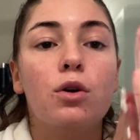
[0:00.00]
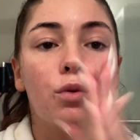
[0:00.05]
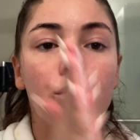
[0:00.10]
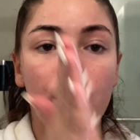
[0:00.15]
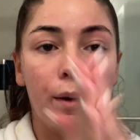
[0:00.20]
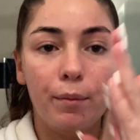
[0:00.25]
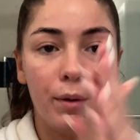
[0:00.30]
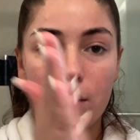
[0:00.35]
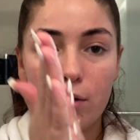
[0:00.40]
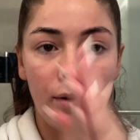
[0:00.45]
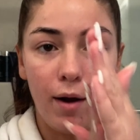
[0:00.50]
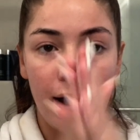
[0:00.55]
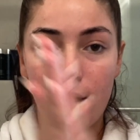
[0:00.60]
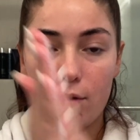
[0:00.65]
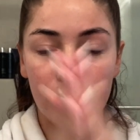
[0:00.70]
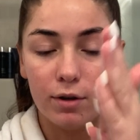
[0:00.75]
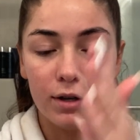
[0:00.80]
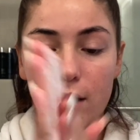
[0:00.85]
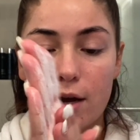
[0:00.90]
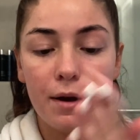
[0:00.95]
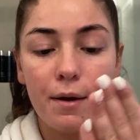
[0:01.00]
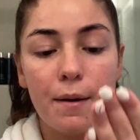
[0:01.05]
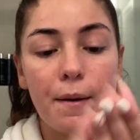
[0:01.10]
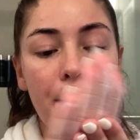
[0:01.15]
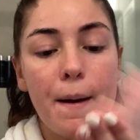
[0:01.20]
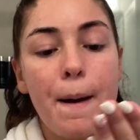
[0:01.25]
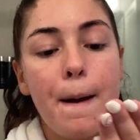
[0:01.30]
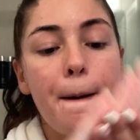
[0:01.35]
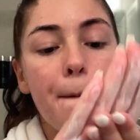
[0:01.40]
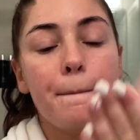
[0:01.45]
rub it around
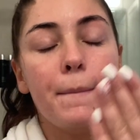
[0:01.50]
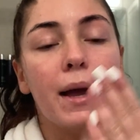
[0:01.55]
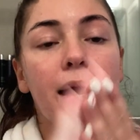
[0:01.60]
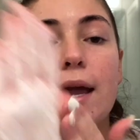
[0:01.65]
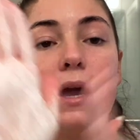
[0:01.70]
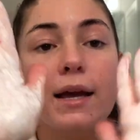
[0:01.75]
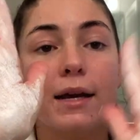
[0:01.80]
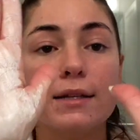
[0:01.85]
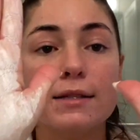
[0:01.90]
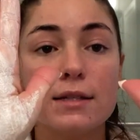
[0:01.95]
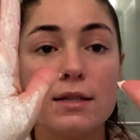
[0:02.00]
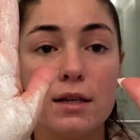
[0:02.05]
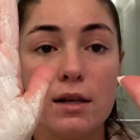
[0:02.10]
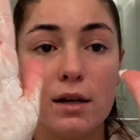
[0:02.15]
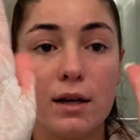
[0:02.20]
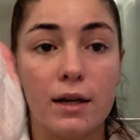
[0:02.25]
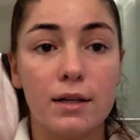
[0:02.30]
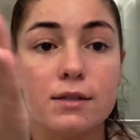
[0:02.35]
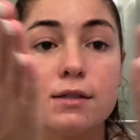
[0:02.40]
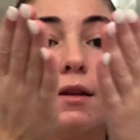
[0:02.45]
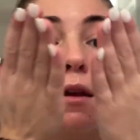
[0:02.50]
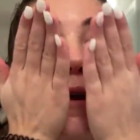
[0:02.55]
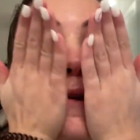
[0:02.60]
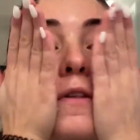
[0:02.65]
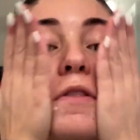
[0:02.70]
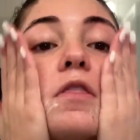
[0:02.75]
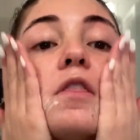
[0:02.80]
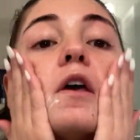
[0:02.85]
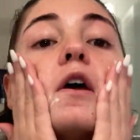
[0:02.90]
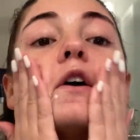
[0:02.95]
my hands till it gets
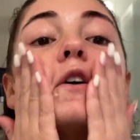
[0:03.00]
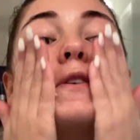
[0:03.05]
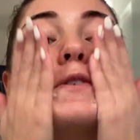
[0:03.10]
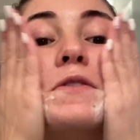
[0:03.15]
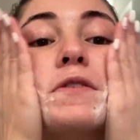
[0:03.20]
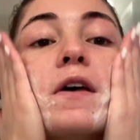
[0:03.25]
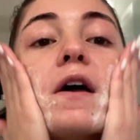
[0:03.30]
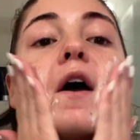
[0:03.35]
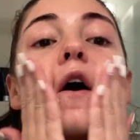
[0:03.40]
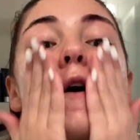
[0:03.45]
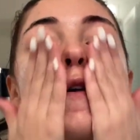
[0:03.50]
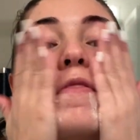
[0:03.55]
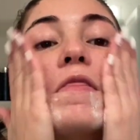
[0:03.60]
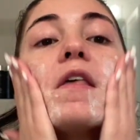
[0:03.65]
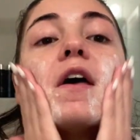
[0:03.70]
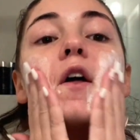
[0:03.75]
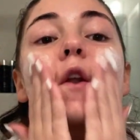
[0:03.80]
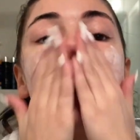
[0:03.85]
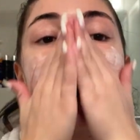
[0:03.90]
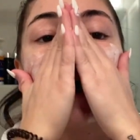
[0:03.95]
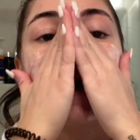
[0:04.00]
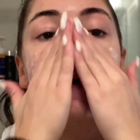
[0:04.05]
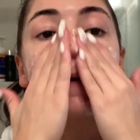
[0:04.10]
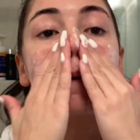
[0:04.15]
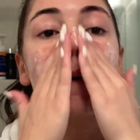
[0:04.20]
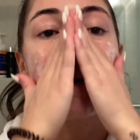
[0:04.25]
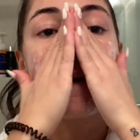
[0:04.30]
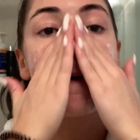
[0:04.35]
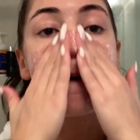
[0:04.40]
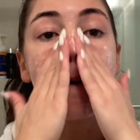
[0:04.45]
like this. And then I
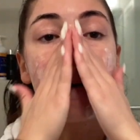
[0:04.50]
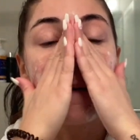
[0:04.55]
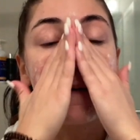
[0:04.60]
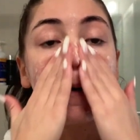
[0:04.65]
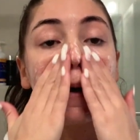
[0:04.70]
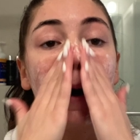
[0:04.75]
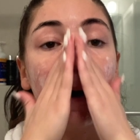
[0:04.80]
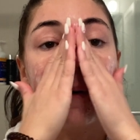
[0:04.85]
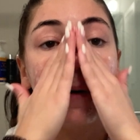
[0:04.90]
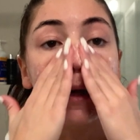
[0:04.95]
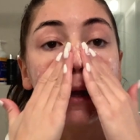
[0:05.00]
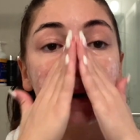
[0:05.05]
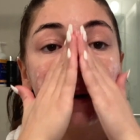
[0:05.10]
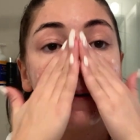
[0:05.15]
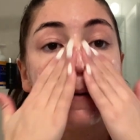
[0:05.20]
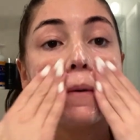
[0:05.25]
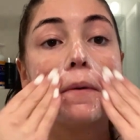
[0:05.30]
go in.